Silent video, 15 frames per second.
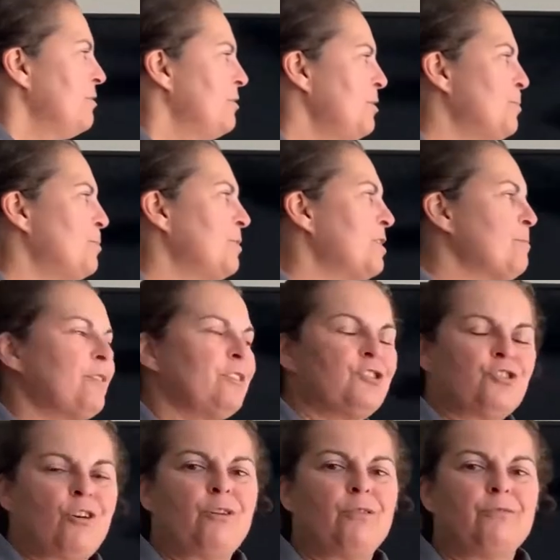they're pretty
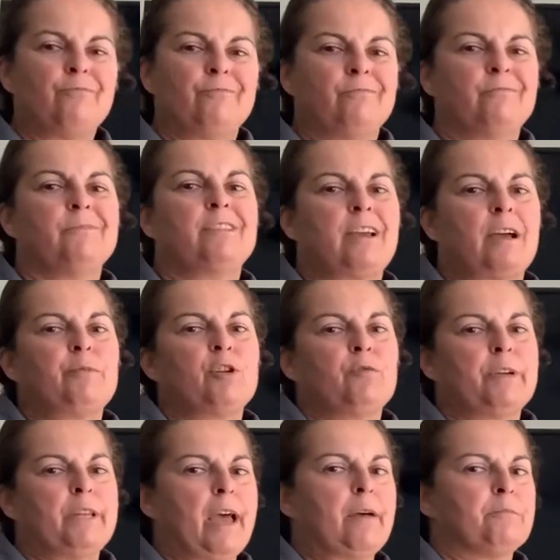much all
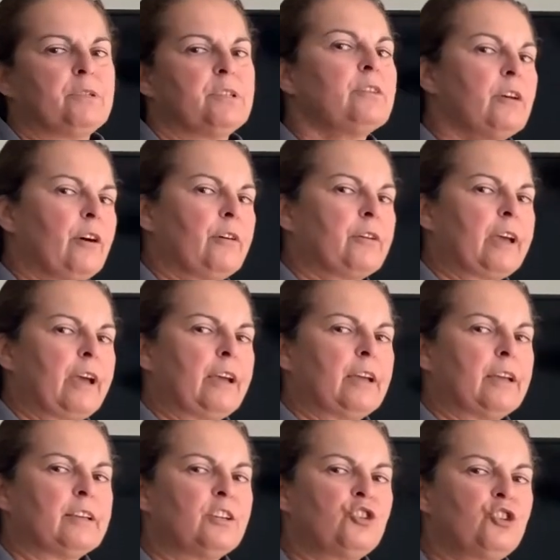W and M's,
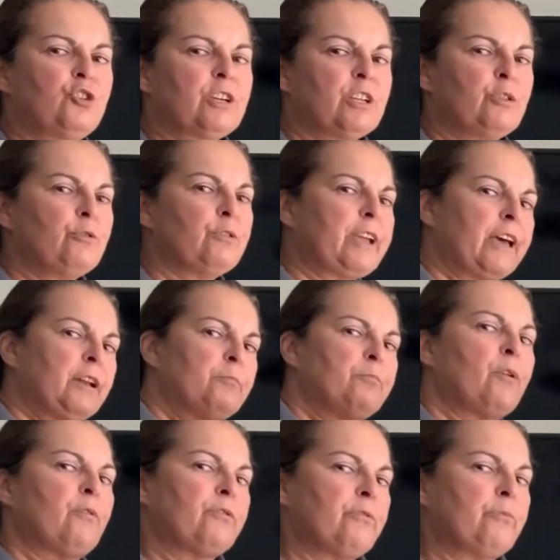okay? Because you could look at it
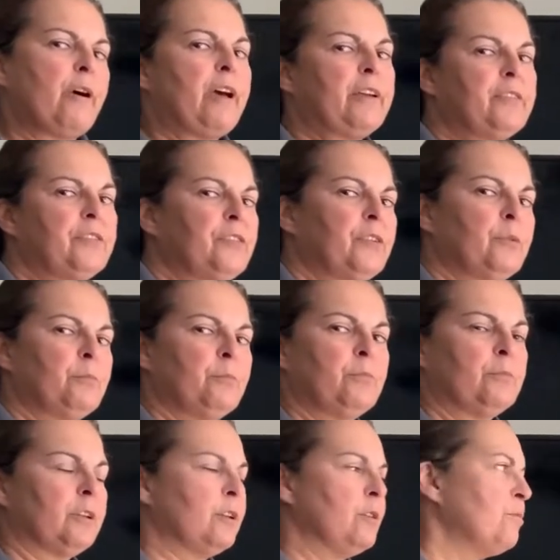both ways,
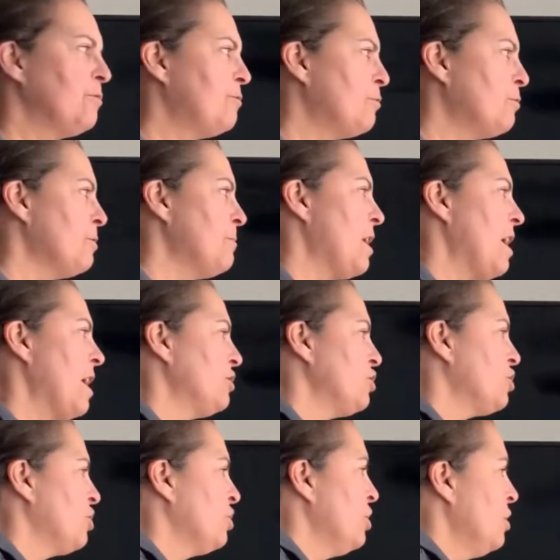in a before
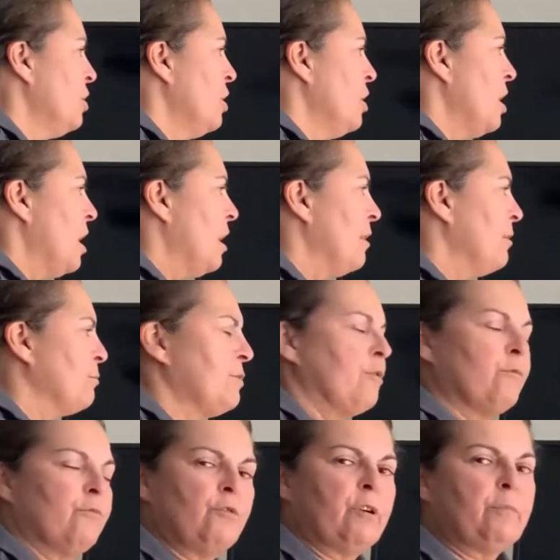match, with
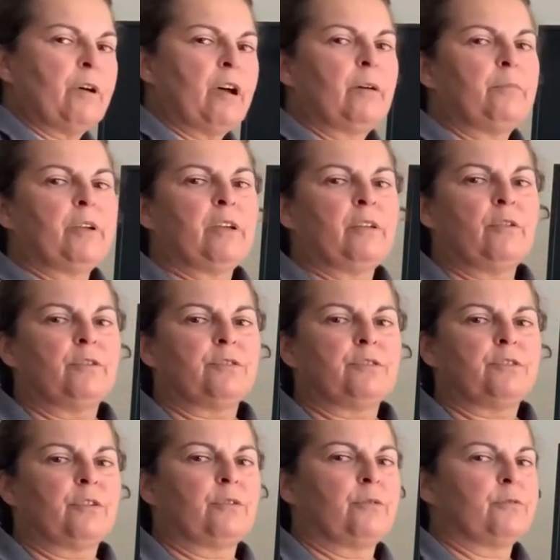a warm up, and
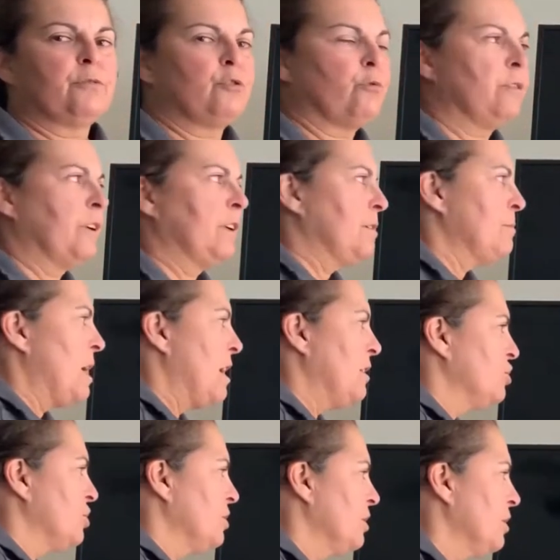also during a
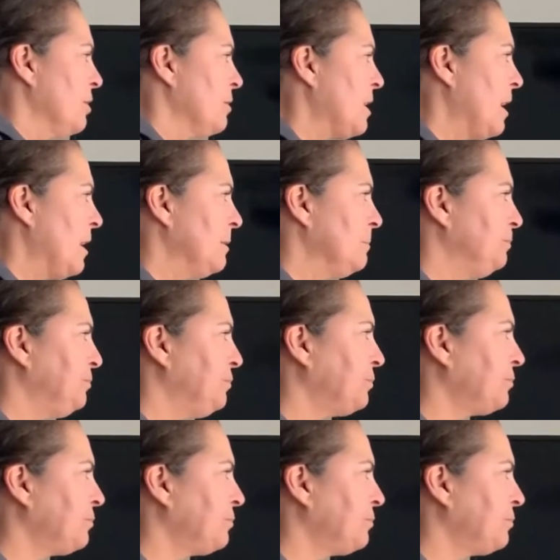match, okay?